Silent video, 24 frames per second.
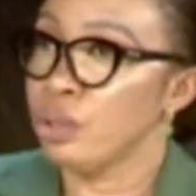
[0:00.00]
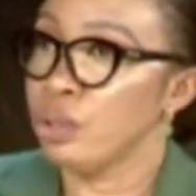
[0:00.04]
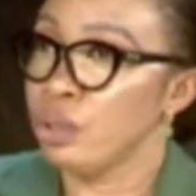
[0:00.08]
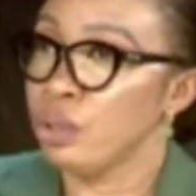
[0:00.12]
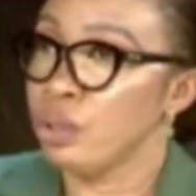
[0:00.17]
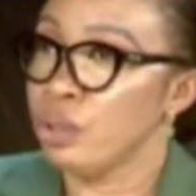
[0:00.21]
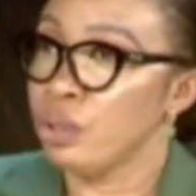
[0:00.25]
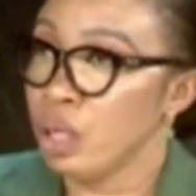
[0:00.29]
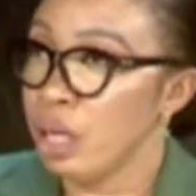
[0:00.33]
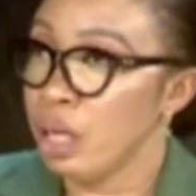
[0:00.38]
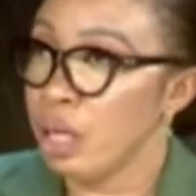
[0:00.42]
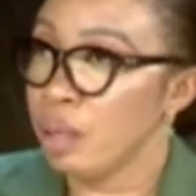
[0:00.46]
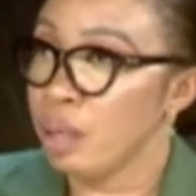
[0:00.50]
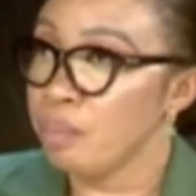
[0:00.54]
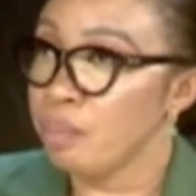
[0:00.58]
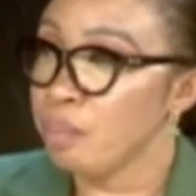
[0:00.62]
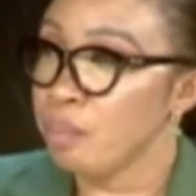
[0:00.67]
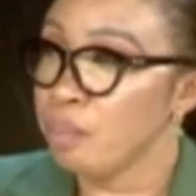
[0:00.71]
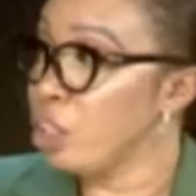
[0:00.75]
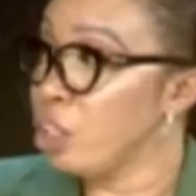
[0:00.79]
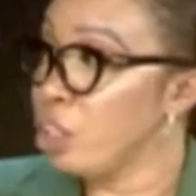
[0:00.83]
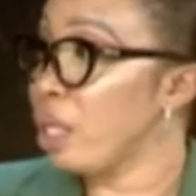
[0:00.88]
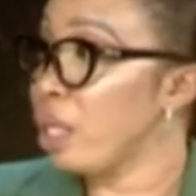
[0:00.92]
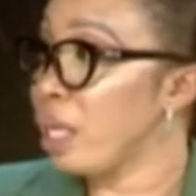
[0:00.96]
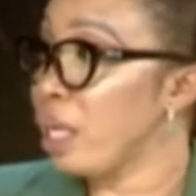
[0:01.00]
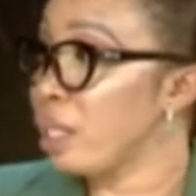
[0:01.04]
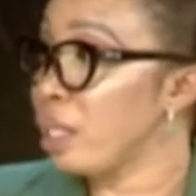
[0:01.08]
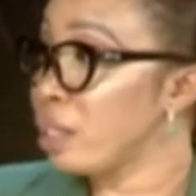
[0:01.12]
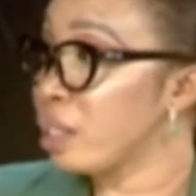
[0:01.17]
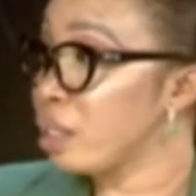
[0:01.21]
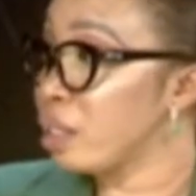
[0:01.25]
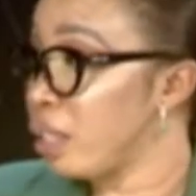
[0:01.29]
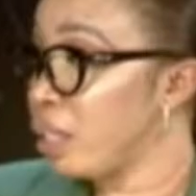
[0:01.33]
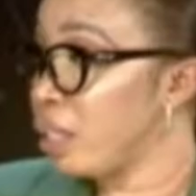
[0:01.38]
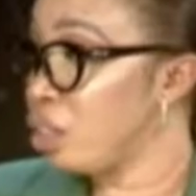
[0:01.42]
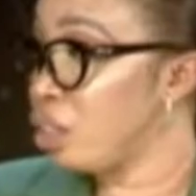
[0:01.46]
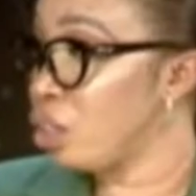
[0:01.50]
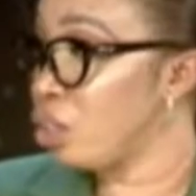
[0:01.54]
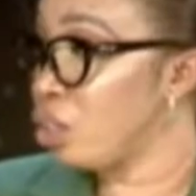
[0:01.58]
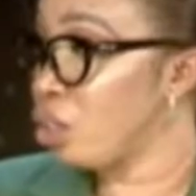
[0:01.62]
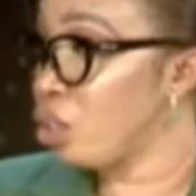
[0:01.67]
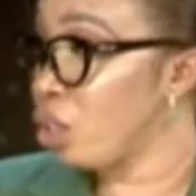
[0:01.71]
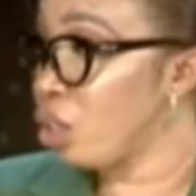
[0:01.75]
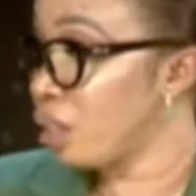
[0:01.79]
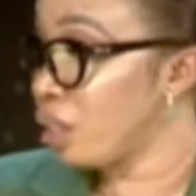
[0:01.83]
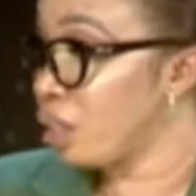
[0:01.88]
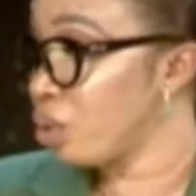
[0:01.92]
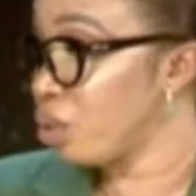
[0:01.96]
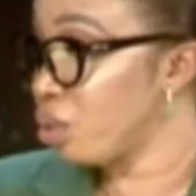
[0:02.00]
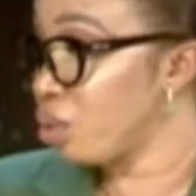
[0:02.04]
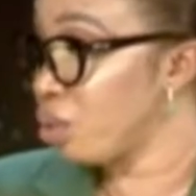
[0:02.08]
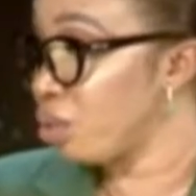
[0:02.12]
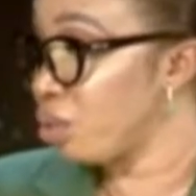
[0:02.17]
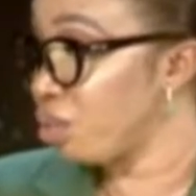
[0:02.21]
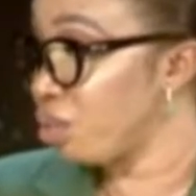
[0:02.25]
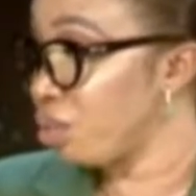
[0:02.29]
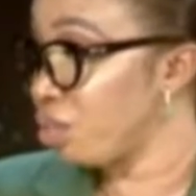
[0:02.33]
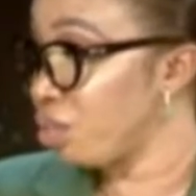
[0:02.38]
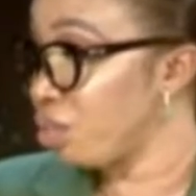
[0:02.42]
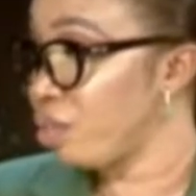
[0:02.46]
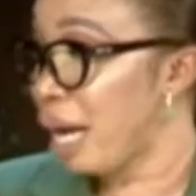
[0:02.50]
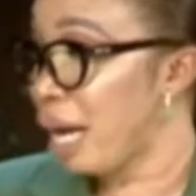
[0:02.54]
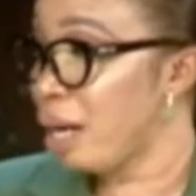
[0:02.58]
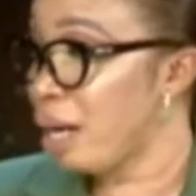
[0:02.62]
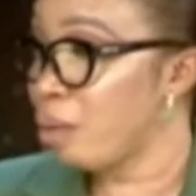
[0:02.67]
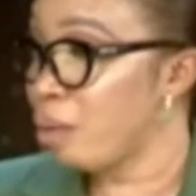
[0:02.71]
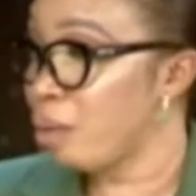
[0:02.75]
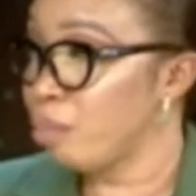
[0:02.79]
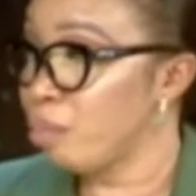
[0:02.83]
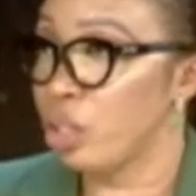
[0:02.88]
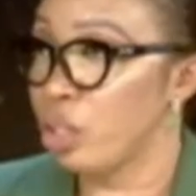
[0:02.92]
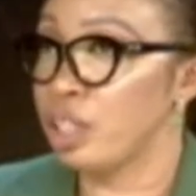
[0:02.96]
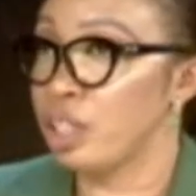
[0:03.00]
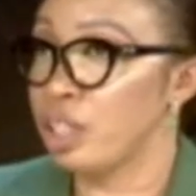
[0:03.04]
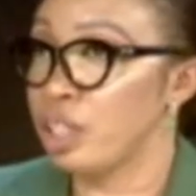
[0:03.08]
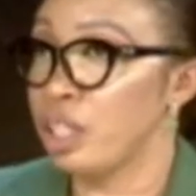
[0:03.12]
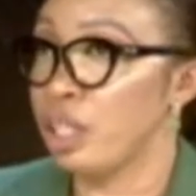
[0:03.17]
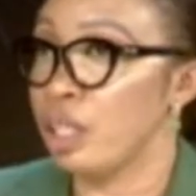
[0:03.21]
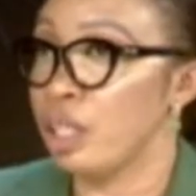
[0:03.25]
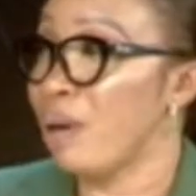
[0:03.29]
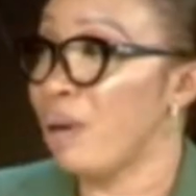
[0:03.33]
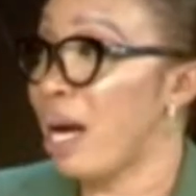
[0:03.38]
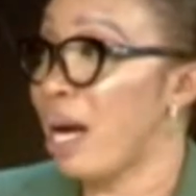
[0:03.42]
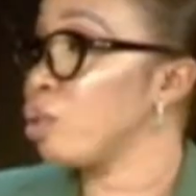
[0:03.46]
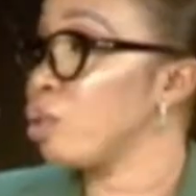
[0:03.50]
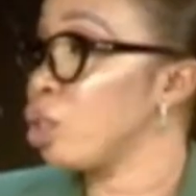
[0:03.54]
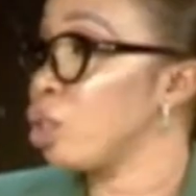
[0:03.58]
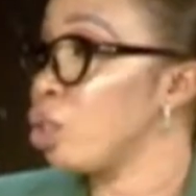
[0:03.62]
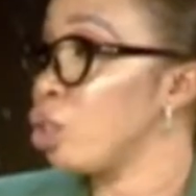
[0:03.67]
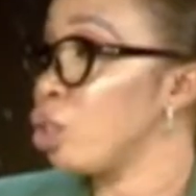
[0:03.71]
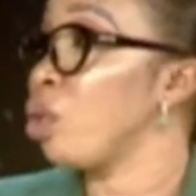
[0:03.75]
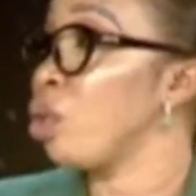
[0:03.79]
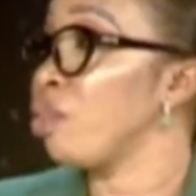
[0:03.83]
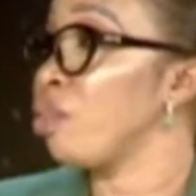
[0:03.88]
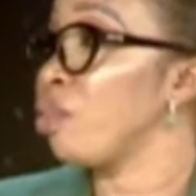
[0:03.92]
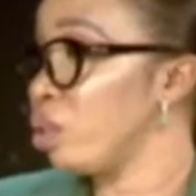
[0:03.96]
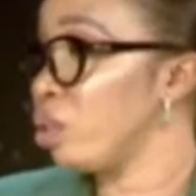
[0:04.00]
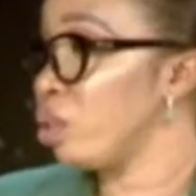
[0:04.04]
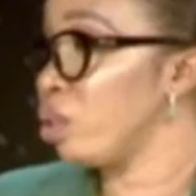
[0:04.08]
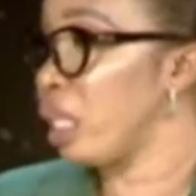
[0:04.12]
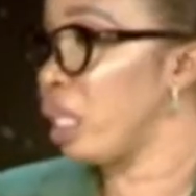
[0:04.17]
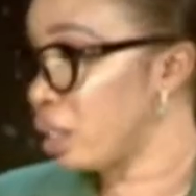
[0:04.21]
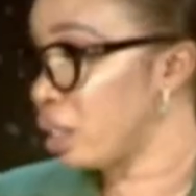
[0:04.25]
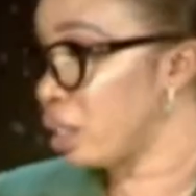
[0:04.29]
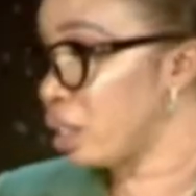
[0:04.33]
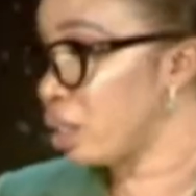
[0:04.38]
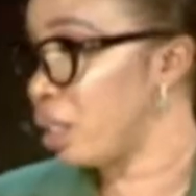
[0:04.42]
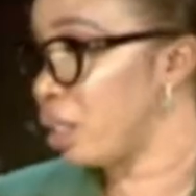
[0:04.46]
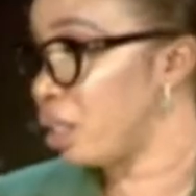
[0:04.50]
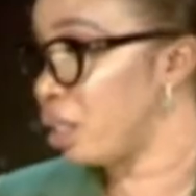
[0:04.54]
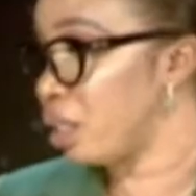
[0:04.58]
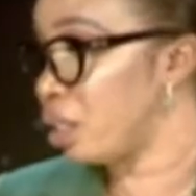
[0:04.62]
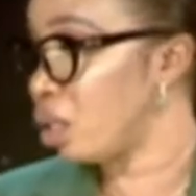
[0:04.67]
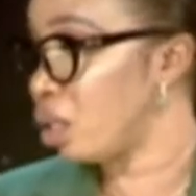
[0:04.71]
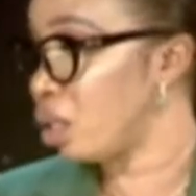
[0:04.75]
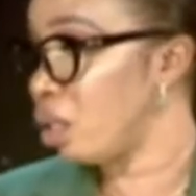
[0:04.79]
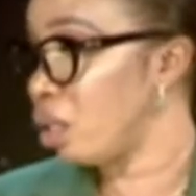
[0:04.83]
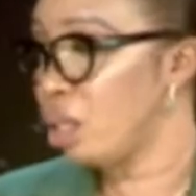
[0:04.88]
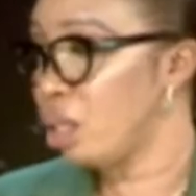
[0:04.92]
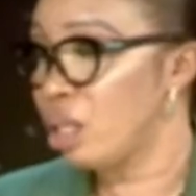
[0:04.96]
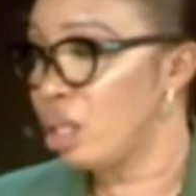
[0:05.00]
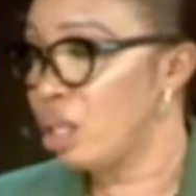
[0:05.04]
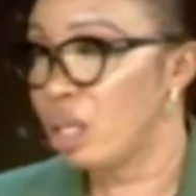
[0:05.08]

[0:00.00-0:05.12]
monetary expenditure in terms of how much, then perhaps non-food expenditure.